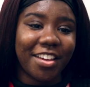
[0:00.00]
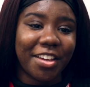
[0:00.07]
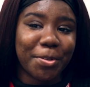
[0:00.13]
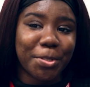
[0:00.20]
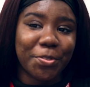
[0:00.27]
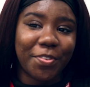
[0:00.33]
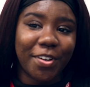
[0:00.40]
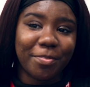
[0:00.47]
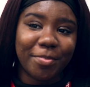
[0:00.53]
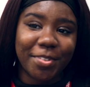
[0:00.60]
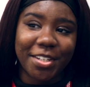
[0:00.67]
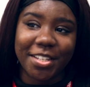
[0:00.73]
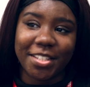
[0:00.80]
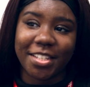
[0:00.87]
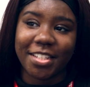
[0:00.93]
It was fun
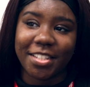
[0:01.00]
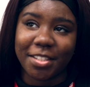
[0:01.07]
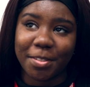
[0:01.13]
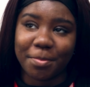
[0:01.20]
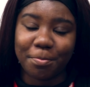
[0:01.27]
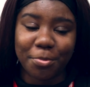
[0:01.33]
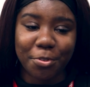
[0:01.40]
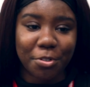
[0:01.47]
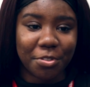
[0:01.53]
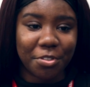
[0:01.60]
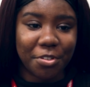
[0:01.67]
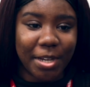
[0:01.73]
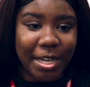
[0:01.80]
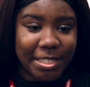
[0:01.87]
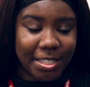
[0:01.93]
because it's brought
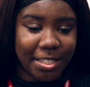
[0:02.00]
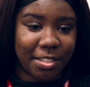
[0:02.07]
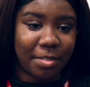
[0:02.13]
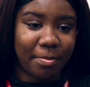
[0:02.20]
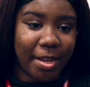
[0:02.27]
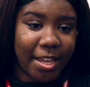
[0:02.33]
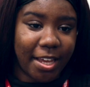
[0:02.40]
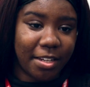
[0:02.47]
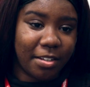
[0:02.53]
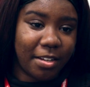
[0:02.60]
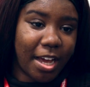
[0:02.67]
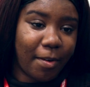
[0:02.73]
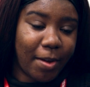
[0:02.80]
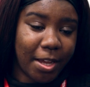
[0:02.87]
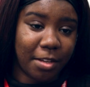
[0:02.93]
new ideas to my head and
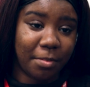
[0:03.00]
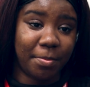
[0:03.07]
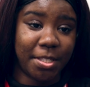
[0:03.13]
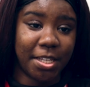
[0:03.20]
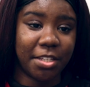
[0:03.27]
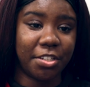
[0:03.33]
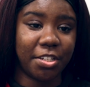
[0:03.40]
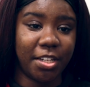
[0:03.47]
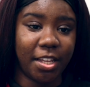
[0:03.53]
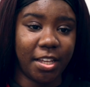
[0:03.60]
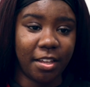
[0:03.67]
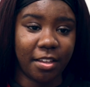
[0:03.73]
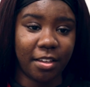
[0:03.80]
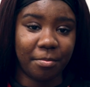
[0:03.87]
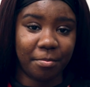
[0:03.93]
how I can potentially
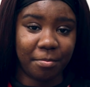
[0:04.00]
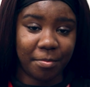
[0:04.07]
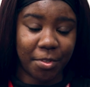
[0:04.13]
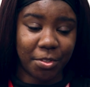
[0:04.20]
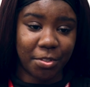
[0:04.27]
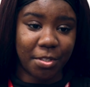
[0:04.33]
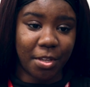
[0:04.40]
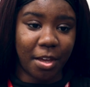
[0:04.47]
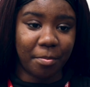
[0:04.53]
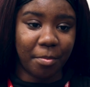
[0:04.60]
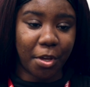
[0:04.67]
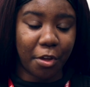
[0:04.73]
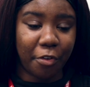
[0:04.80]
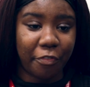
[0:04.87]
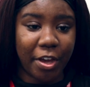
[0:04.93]

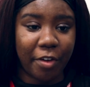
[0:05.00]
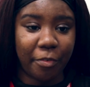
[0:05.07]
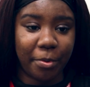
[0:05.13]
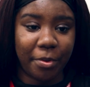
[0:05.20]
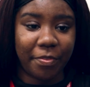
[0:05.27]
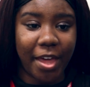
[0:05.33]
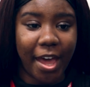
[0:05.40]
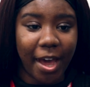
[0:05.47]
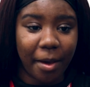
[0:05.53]
um, go further with the